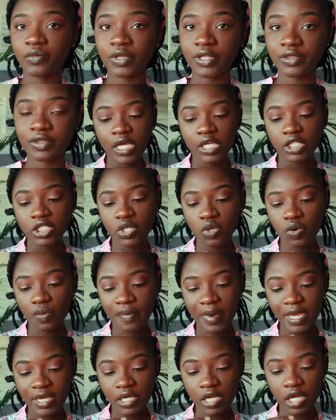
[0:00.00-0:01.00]
with. So
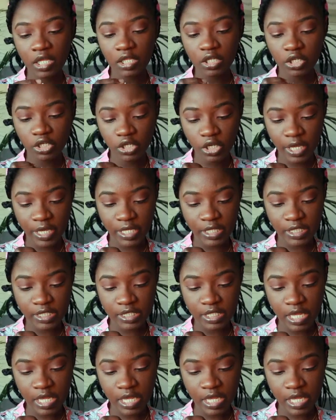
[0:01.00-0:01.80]
my color is